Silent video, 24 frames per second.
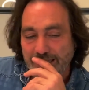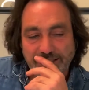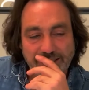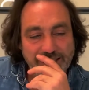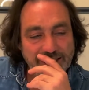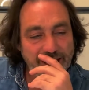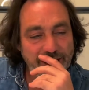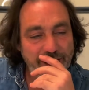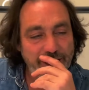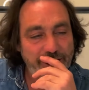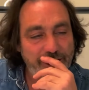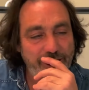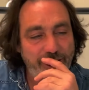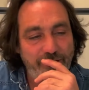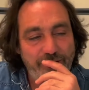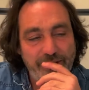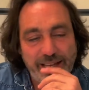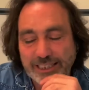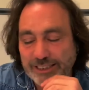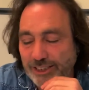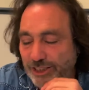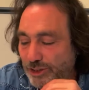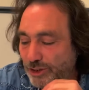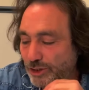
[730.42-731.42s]
So you got
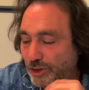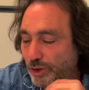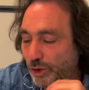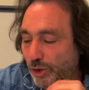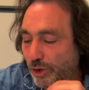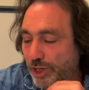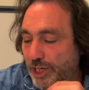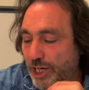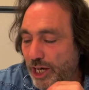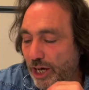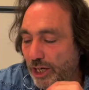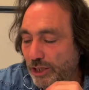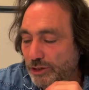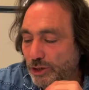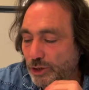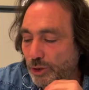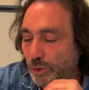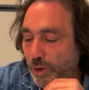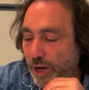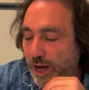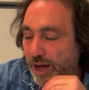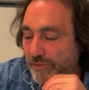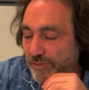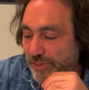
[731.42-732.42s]
this sort of
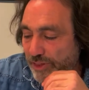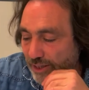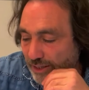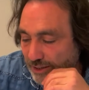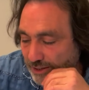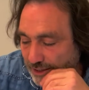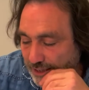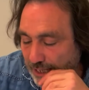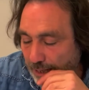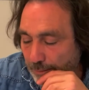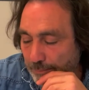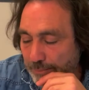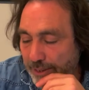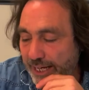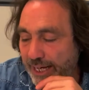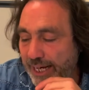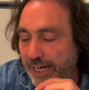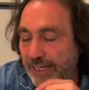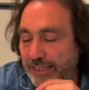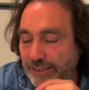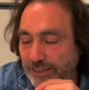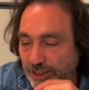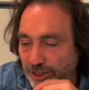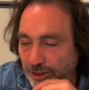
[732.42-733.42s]
cardinal earth that's coming
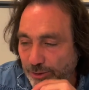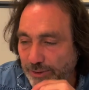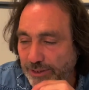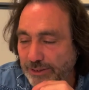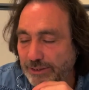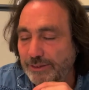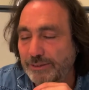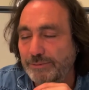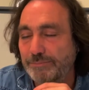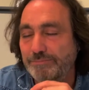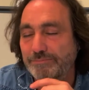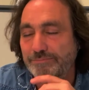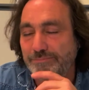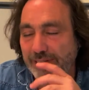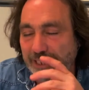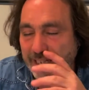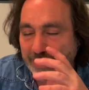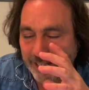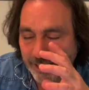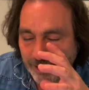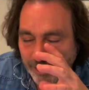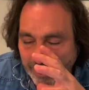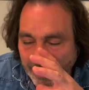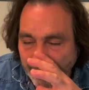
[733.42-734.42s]
in, so it's
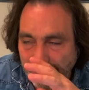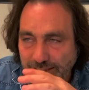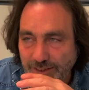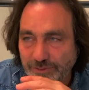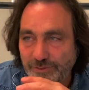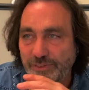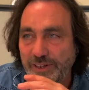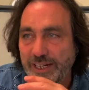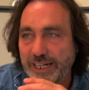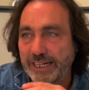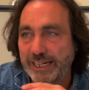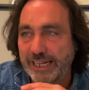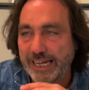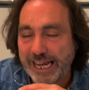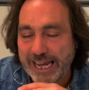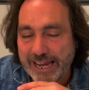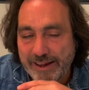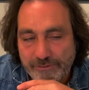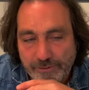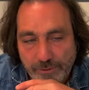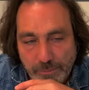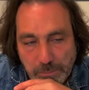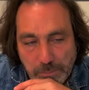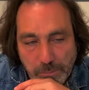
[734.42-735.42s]
making it feel
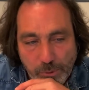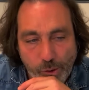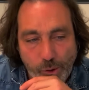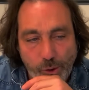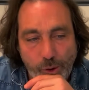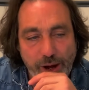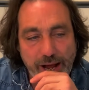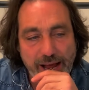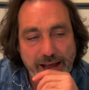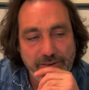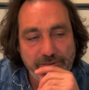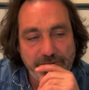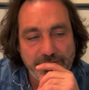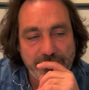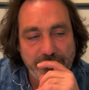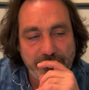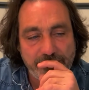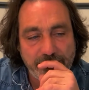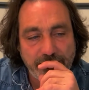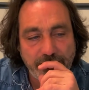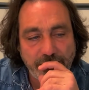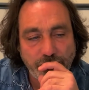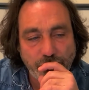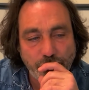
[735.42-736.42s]
even more heavier
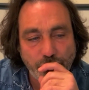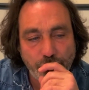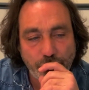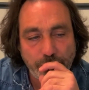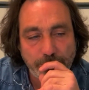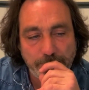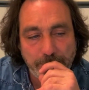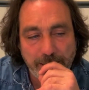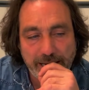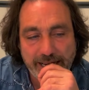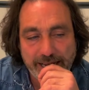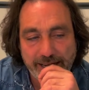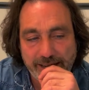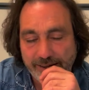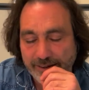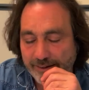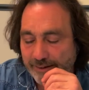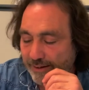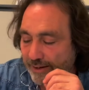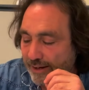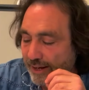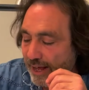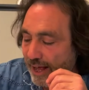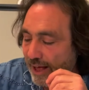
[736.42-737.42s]
than it should be.
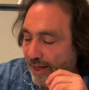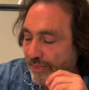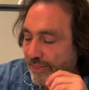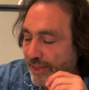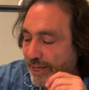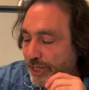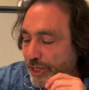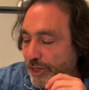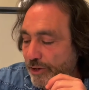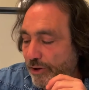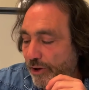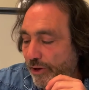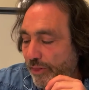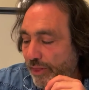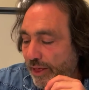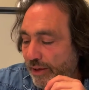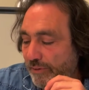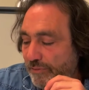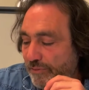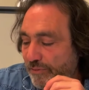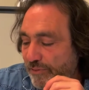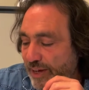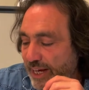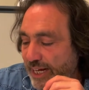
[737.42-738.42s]
And then you've got
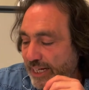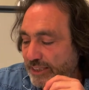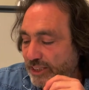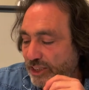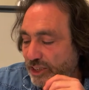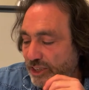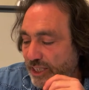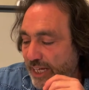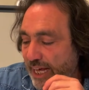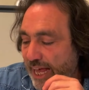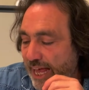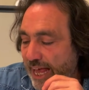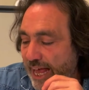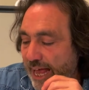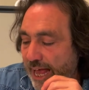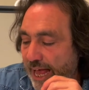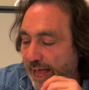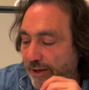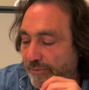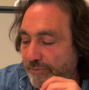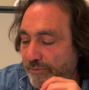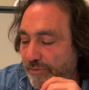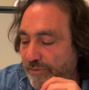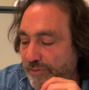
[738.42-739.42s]
that fixed
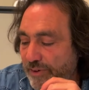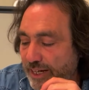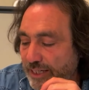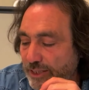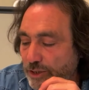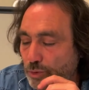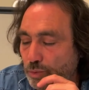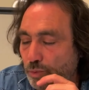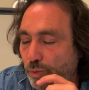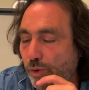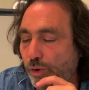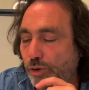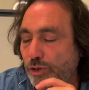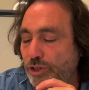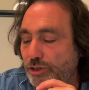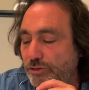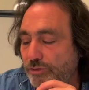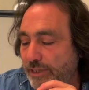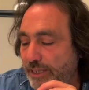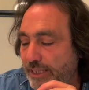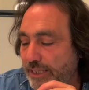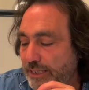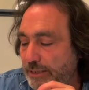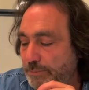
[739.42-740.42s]
air and fixed
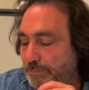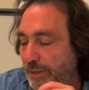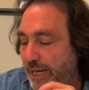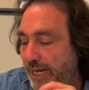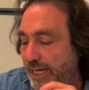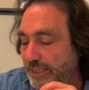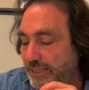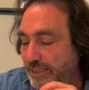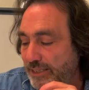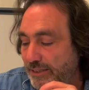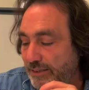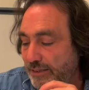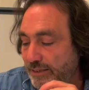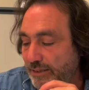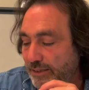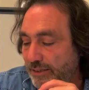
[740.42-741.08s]
water at its base.